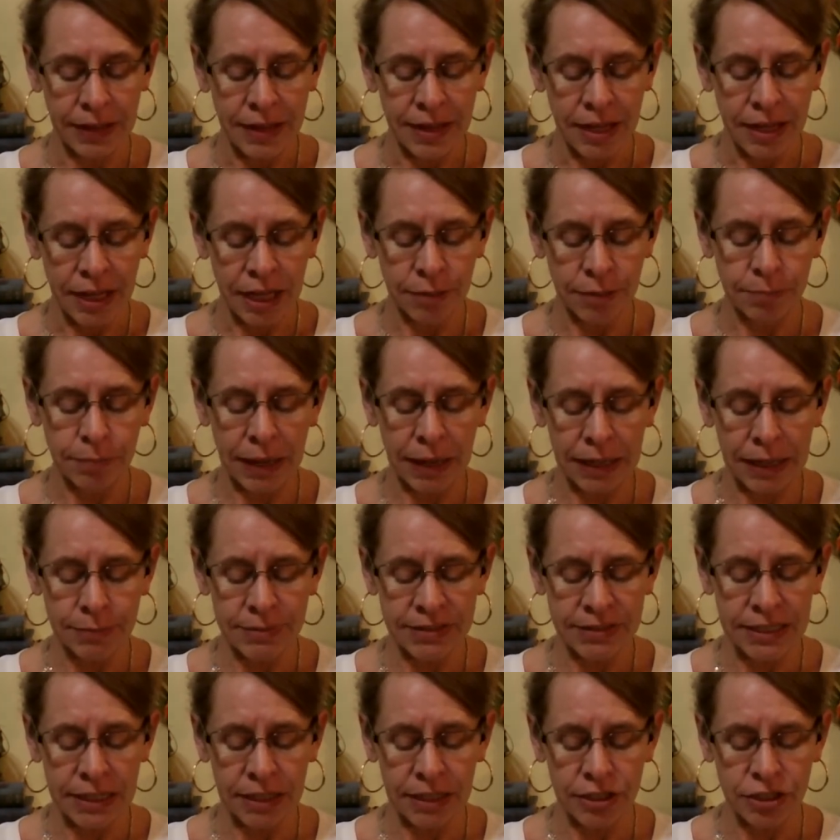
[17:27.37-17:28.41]
And Balaam
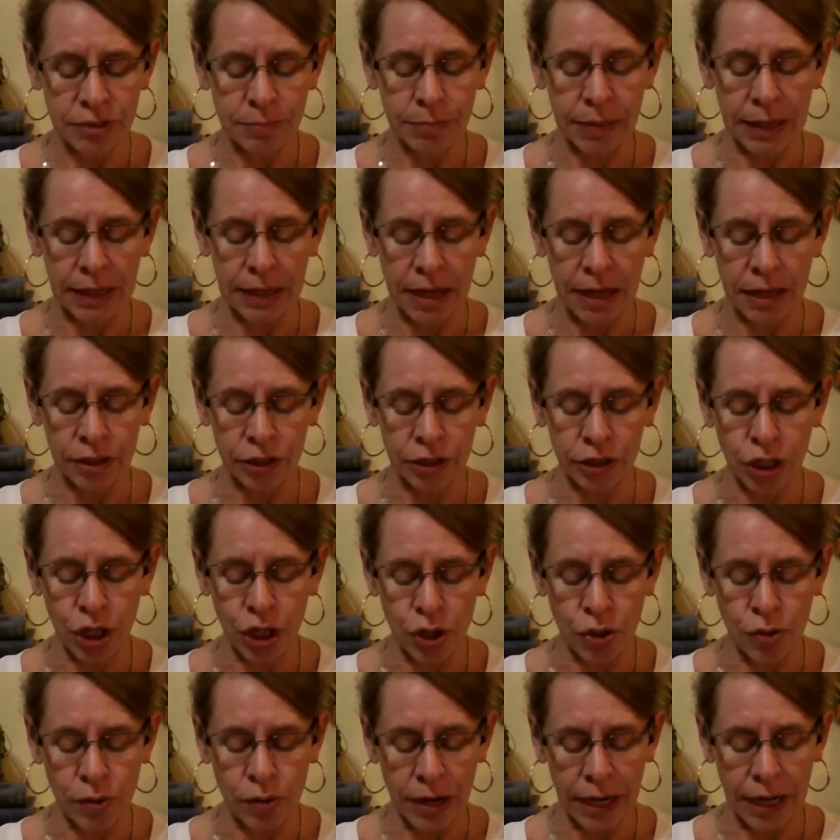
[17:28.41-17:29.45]
said unto Balak,
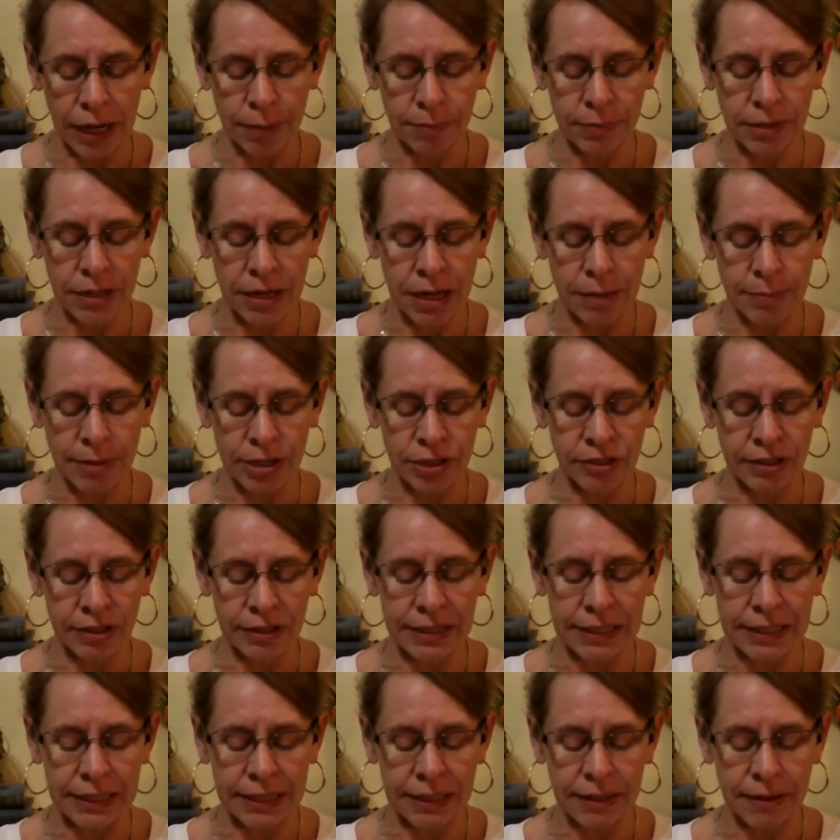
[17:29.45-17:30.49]
Lo, I am come unto
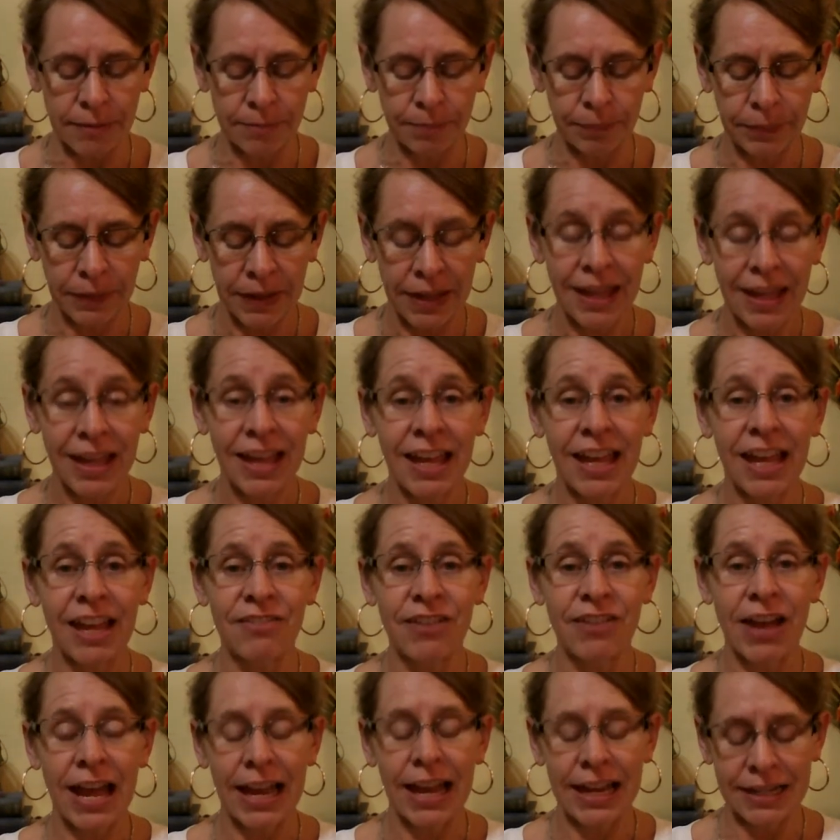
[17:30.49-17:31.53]
thee. Have
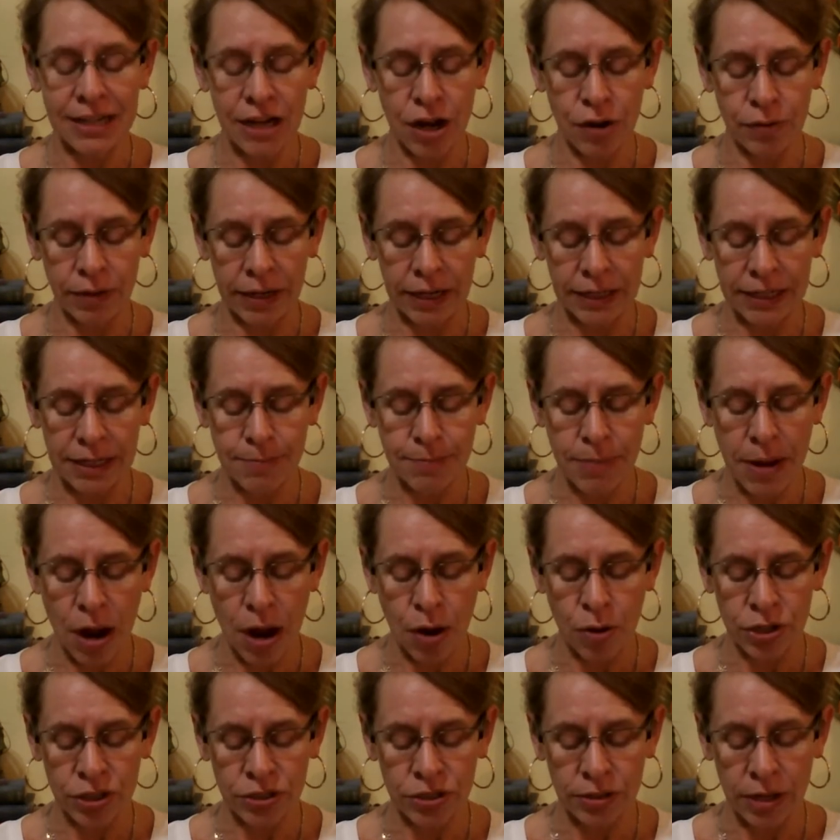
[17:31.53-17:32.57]
I now any
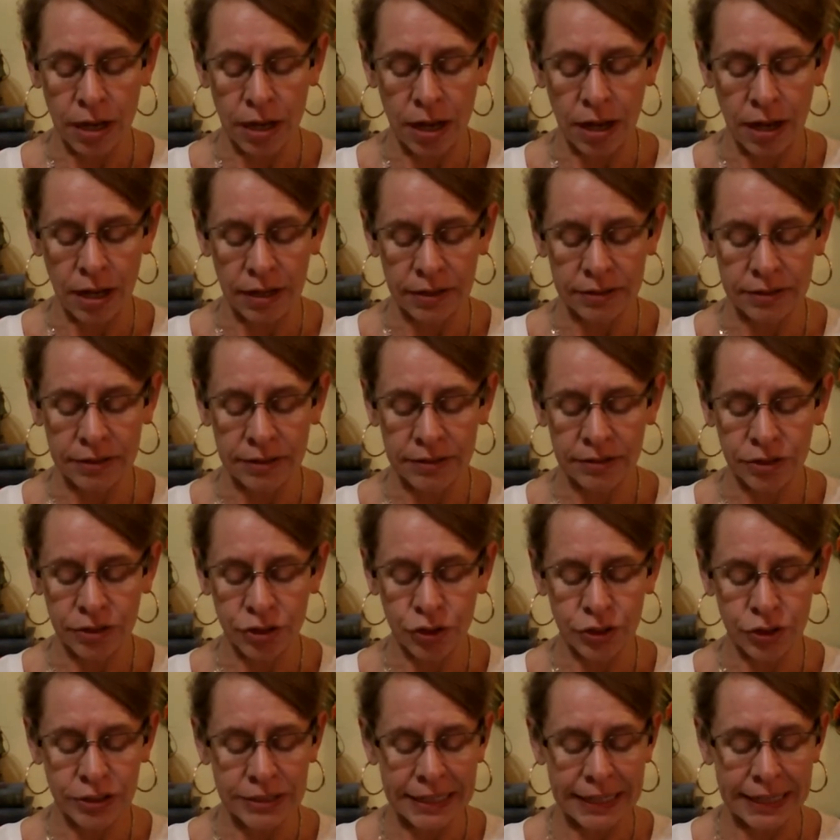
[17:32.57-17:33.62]
power to all
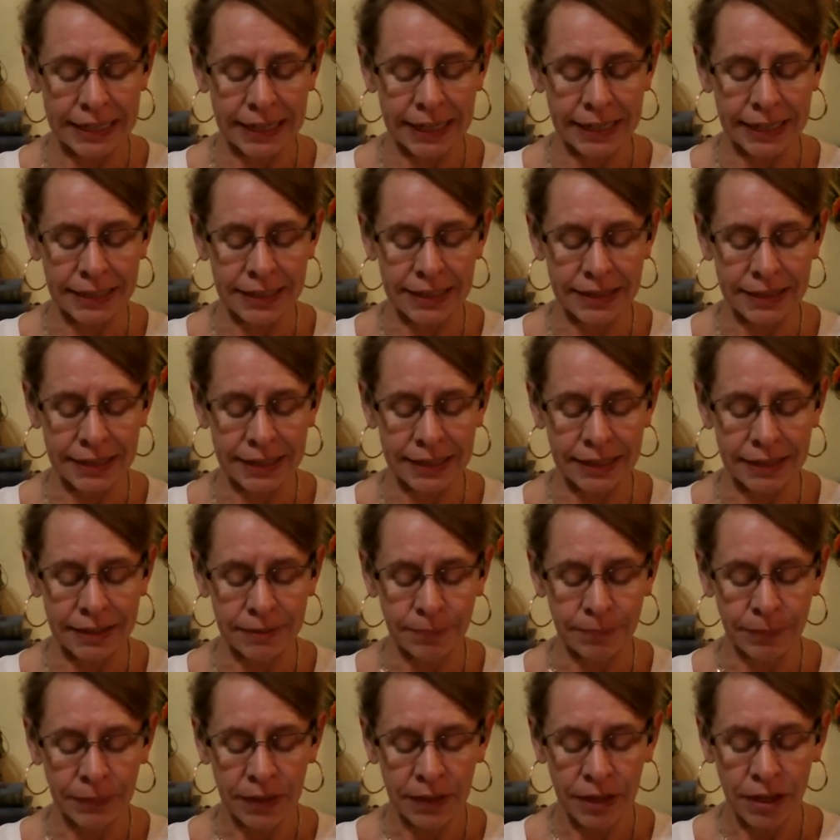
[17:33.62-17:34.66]
to say anything?
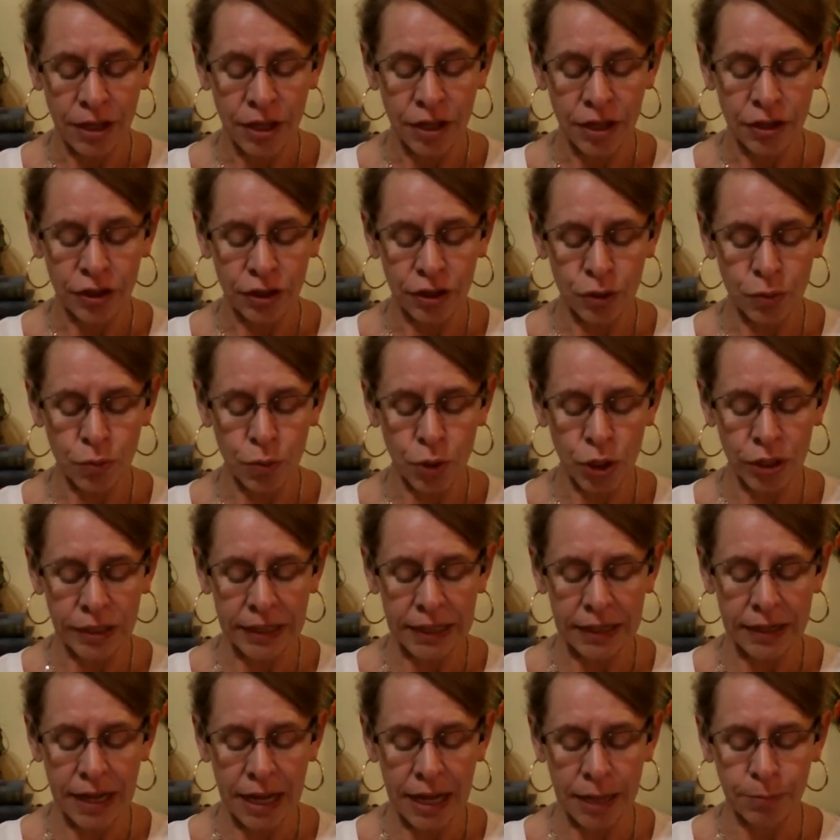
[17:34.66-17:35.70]
The word
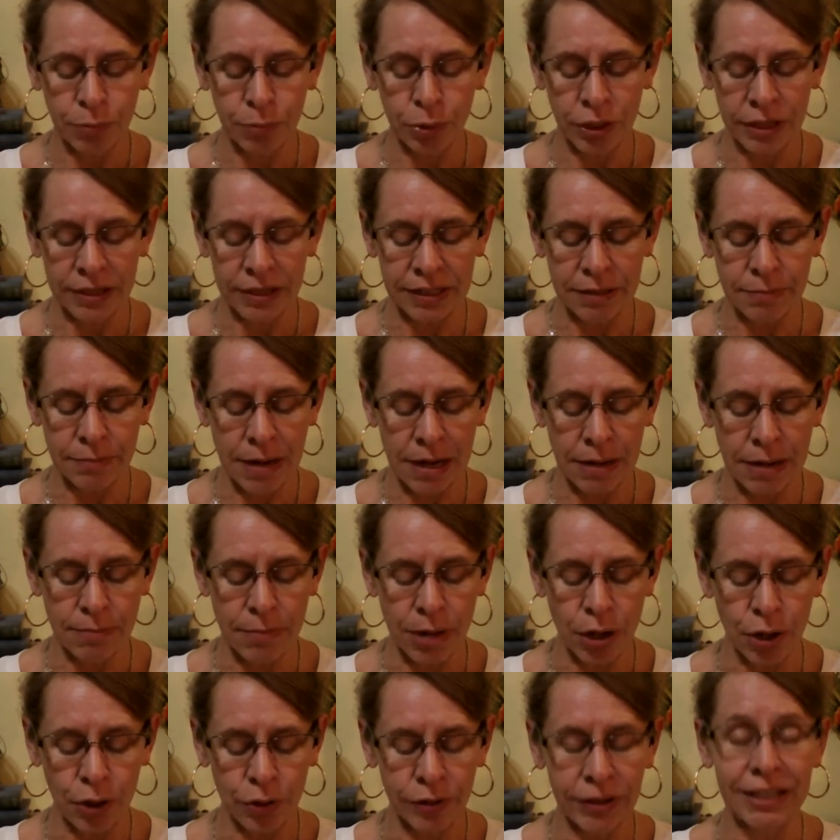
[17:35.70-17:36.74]
that God putteth in my
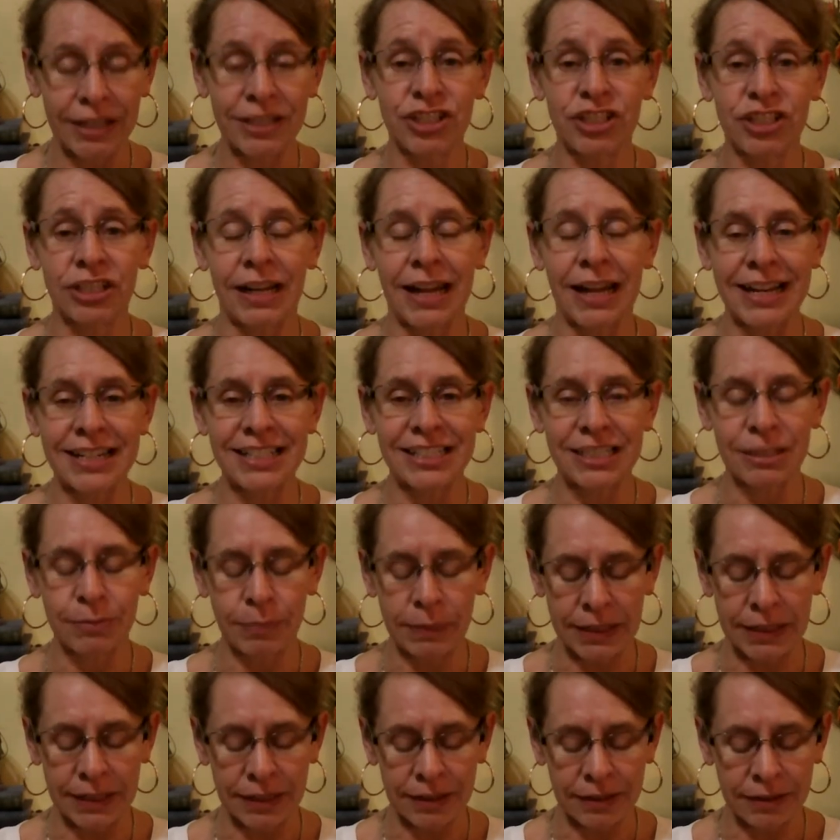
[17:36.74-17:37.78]
mouth, that shall I speak?